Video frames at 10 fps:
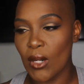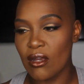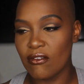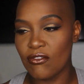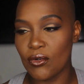
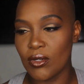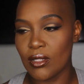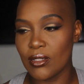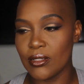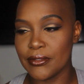full
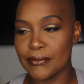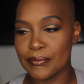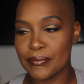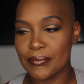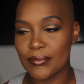color.
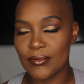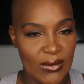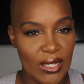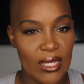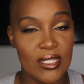
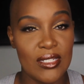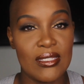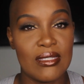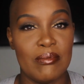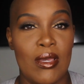And she
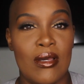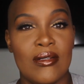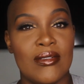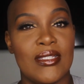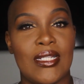
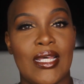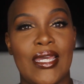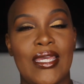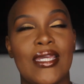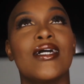smells
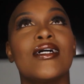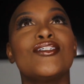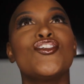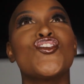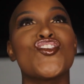like
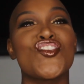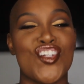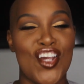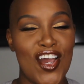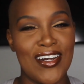
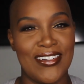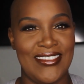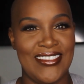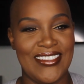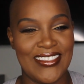
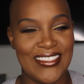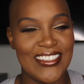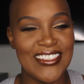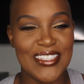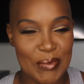chocolate.
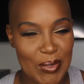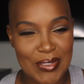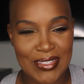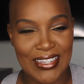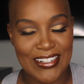She
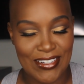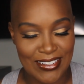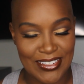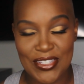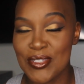smells like
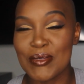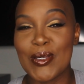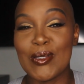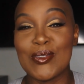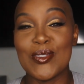chocolate. She
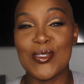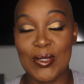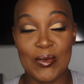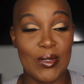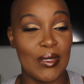smells
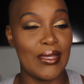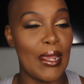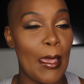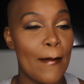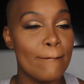so
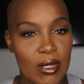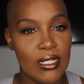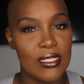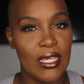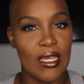good. I'm
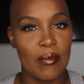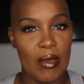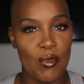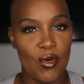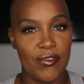gonna take my
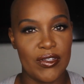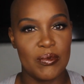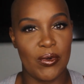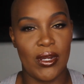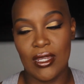Morphe
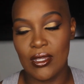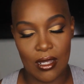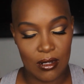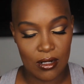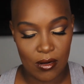spray.
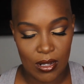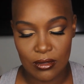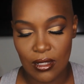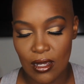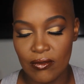Y'all know I
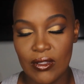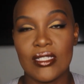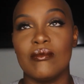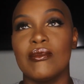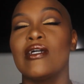love
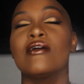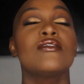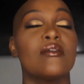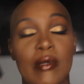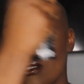this. I'm down
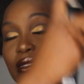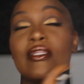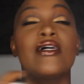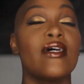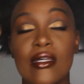to my
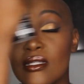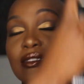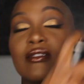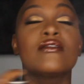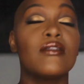last
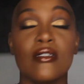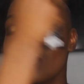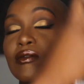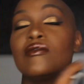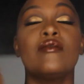
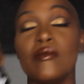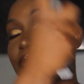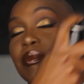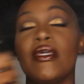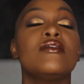little
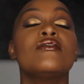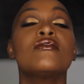bit.